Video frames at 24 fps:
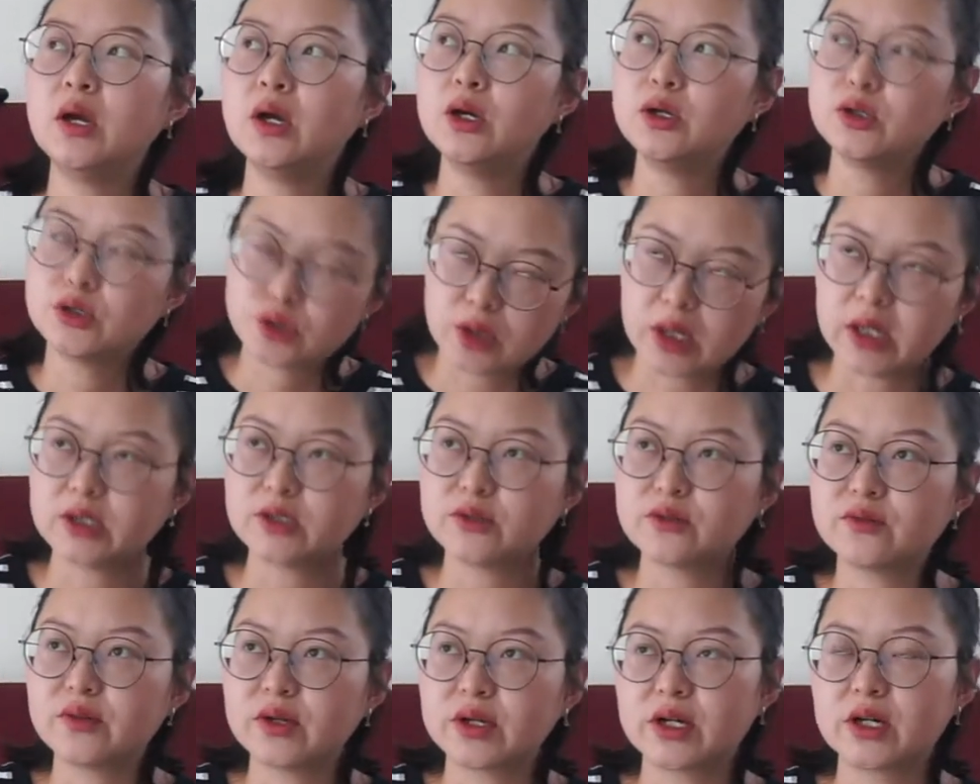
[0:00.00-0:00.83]
trying to
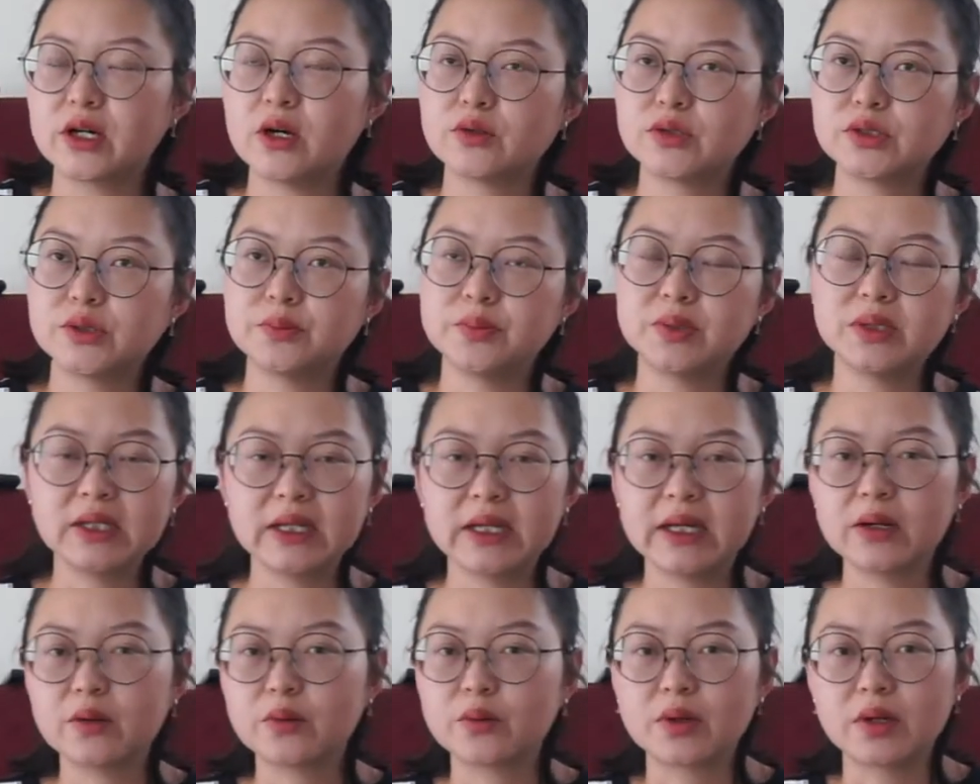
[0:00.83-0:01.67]
figure out a
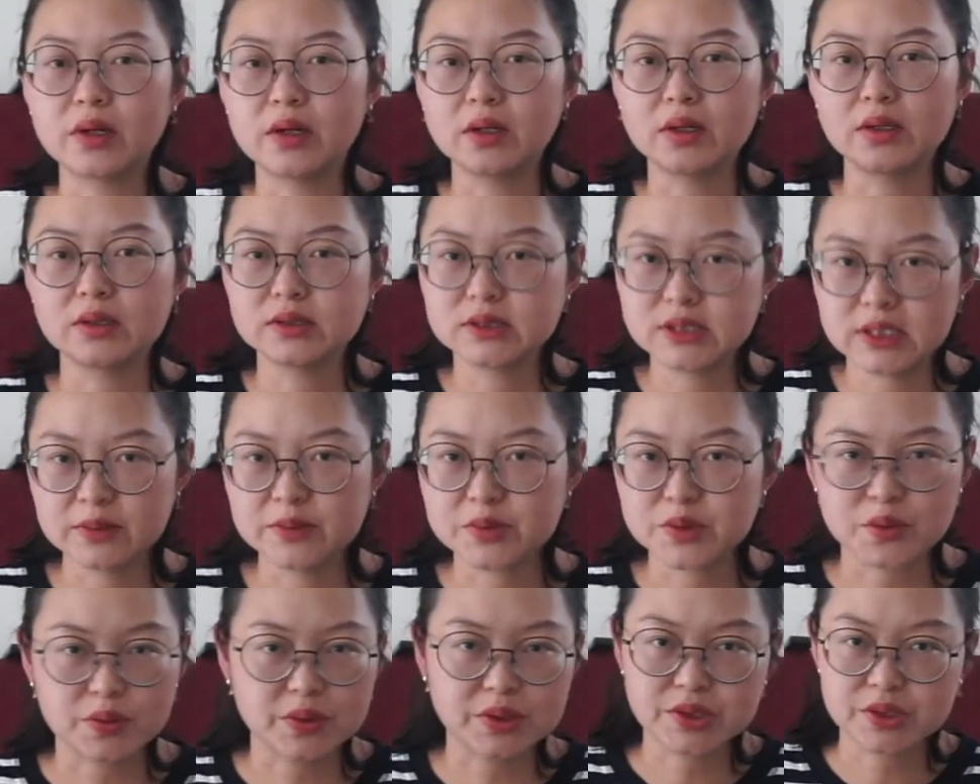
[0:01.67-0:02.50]
plan or tips
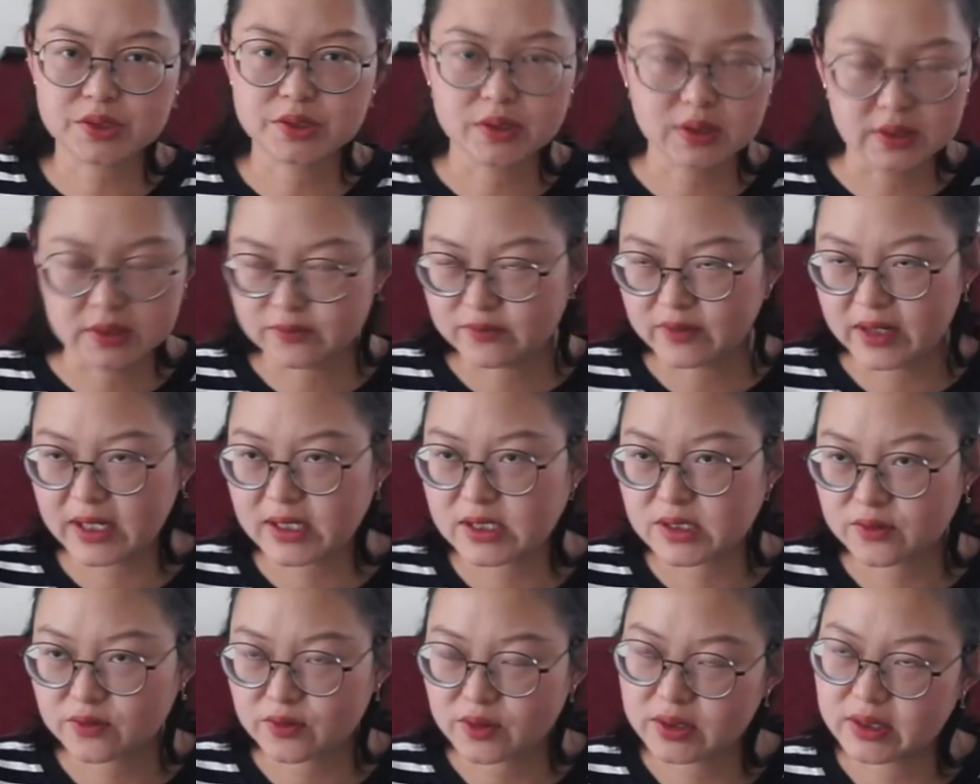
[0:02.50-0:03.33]
or advice
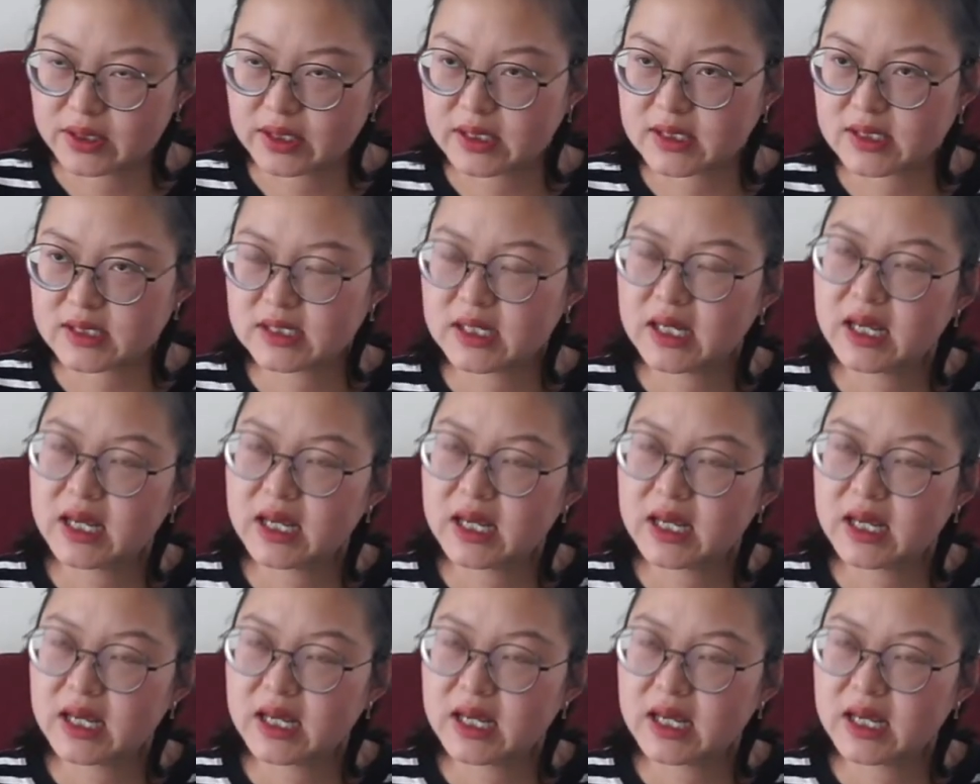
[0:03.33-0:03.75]
for this.